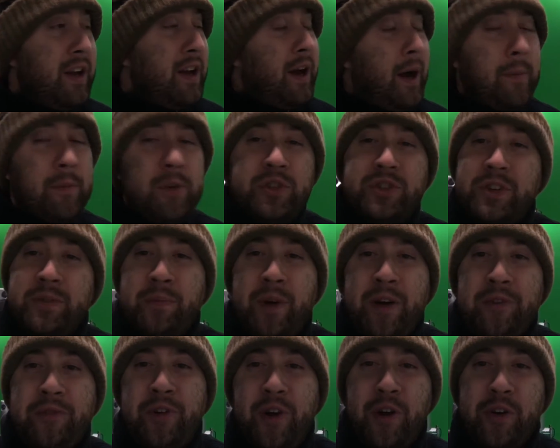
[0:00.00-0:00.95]
I'm using
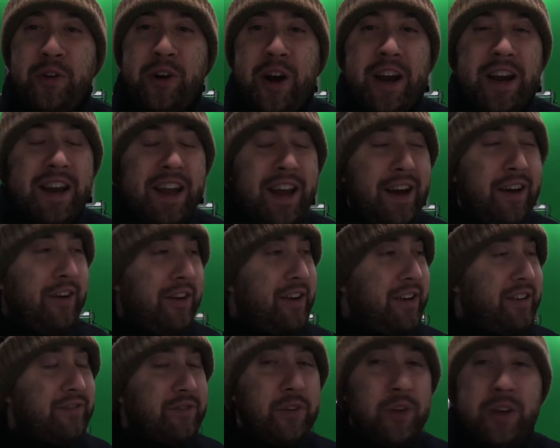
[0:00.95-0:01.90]
my phone right now.
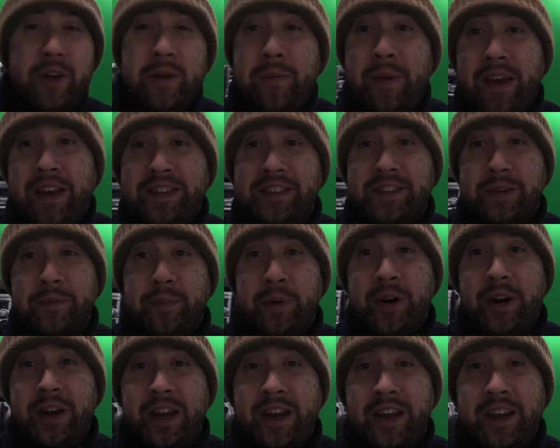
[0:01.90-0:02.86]
It really makes it
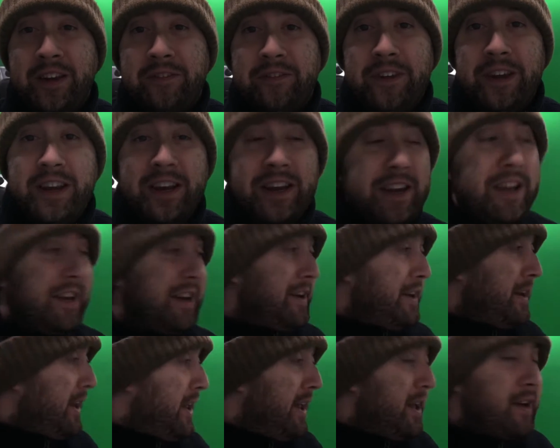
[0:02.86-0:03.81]
pretty convenient,
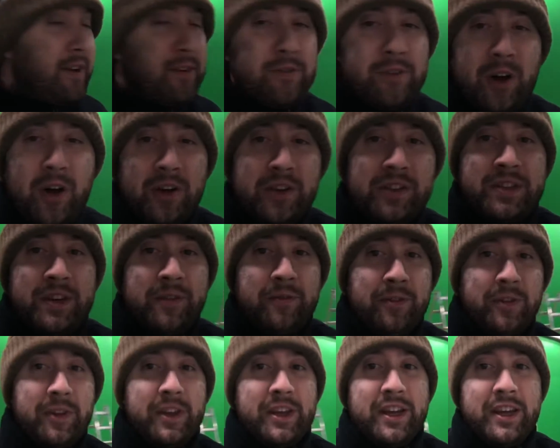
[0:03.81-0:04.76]

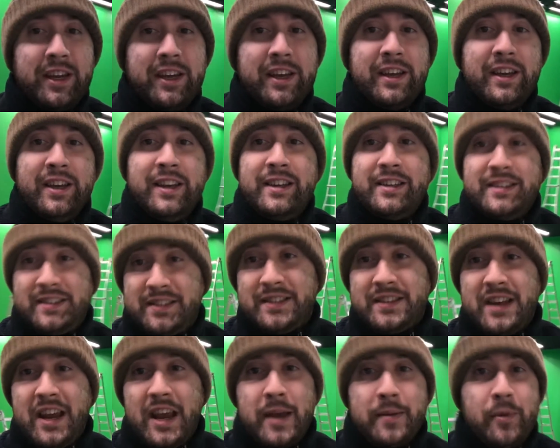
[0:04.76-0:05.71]
relatively
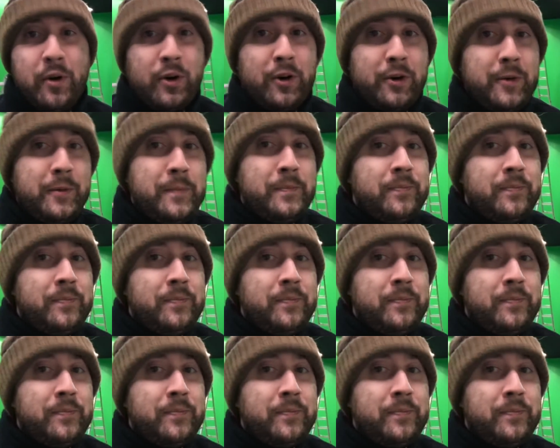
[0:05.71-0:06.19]
stable.